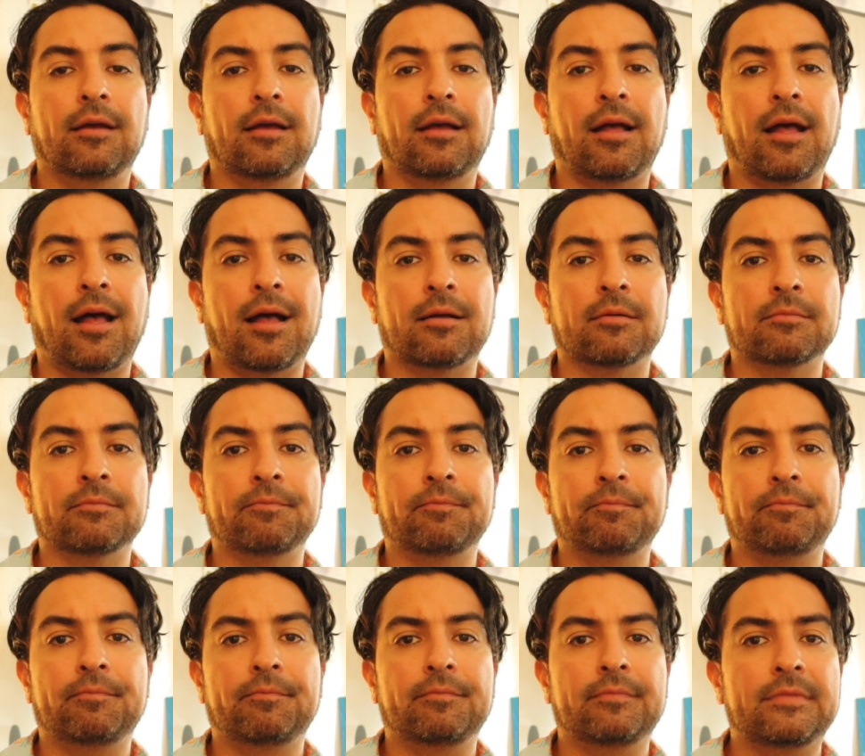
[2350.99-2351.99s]
um,
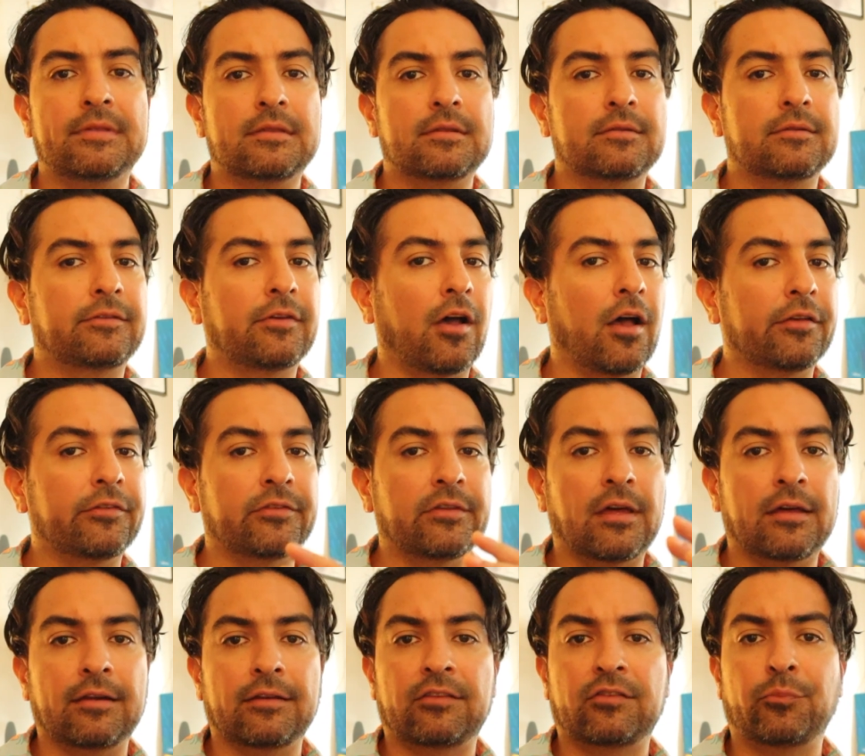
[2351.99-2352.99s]
tossing
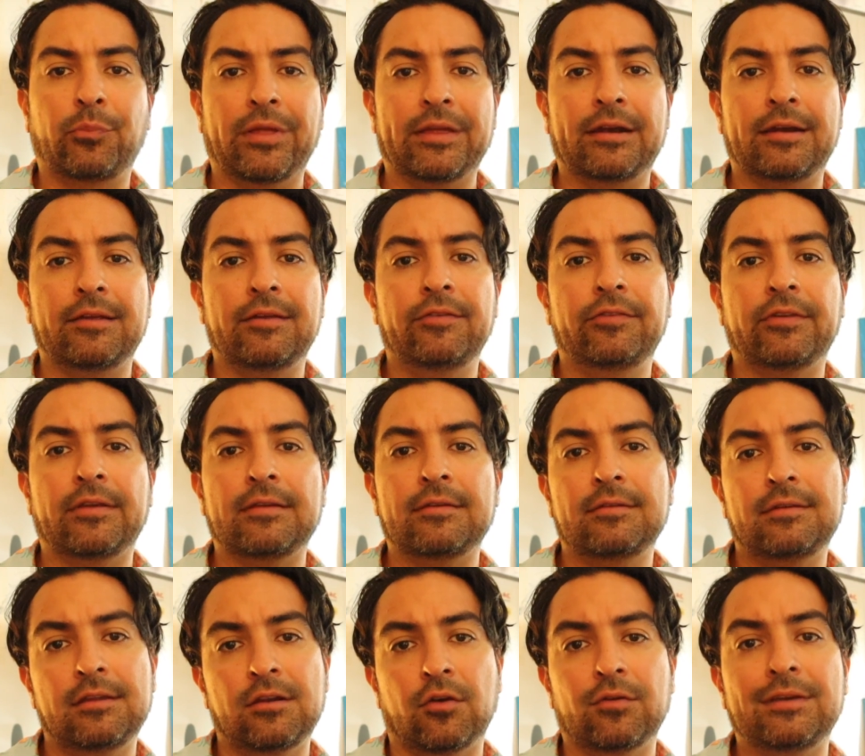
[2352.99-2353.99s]
out expletives, and
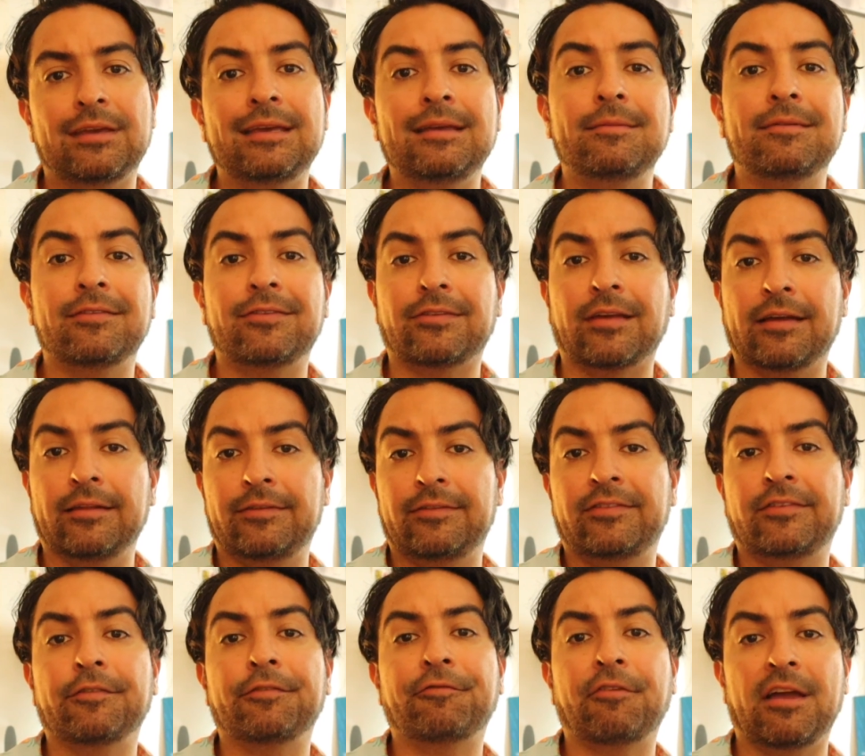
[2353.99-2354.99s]
you know he
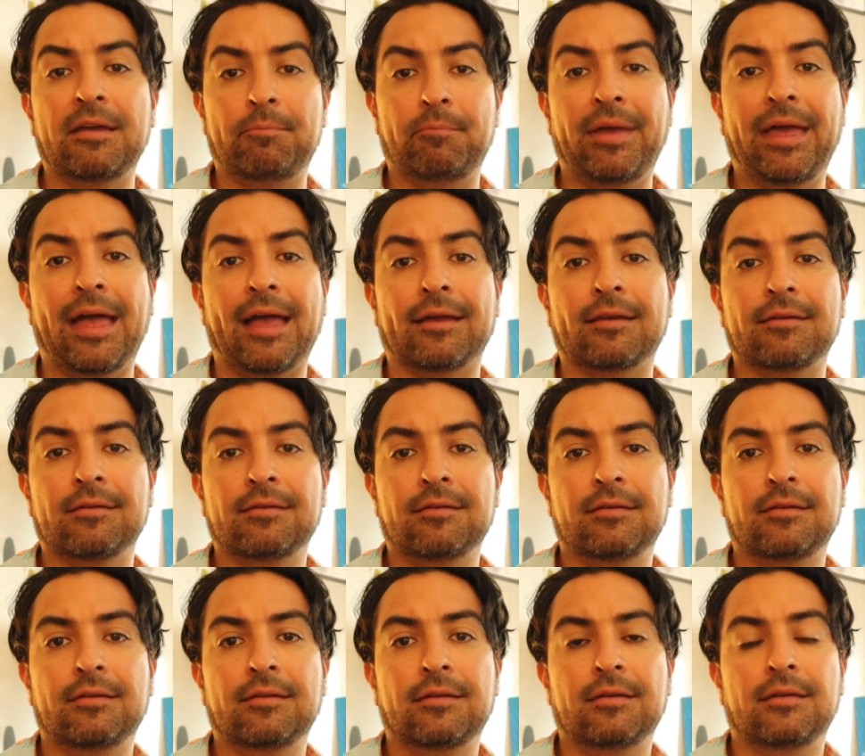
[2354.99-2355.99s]
decides to fight back,
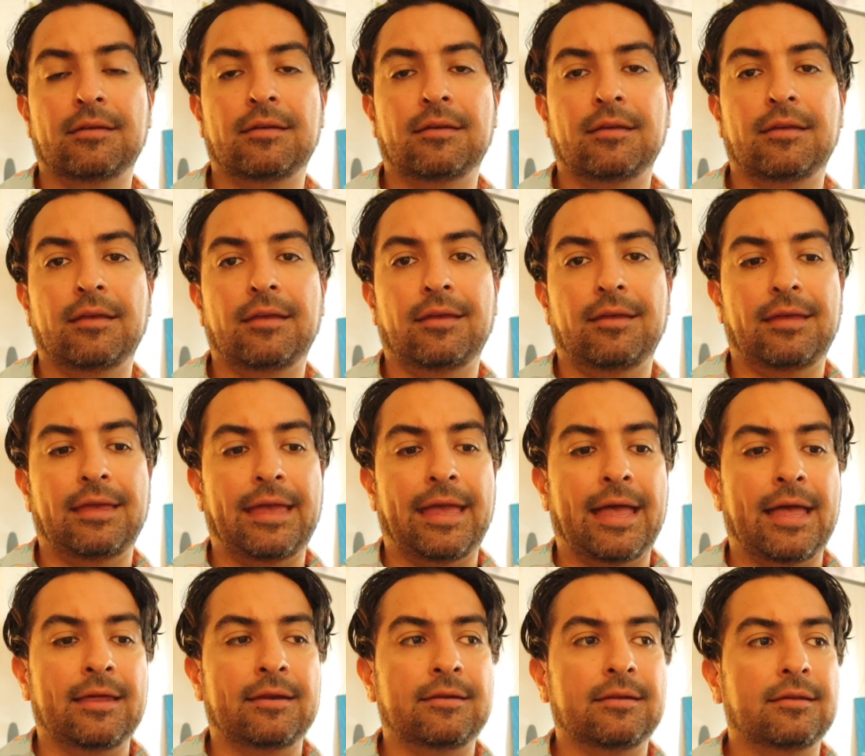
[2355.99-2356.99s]

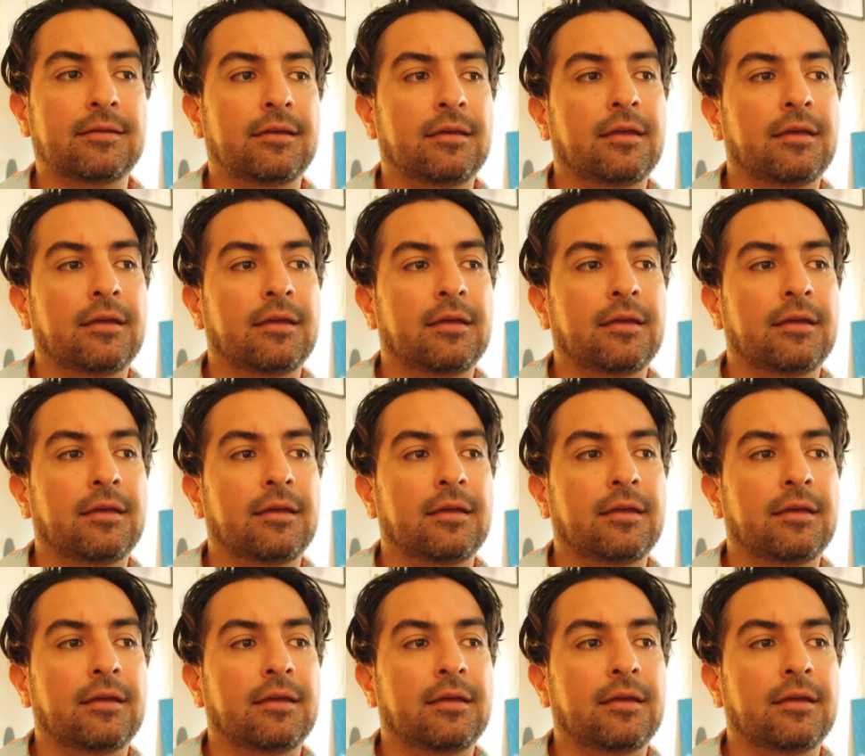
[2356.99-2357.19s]
and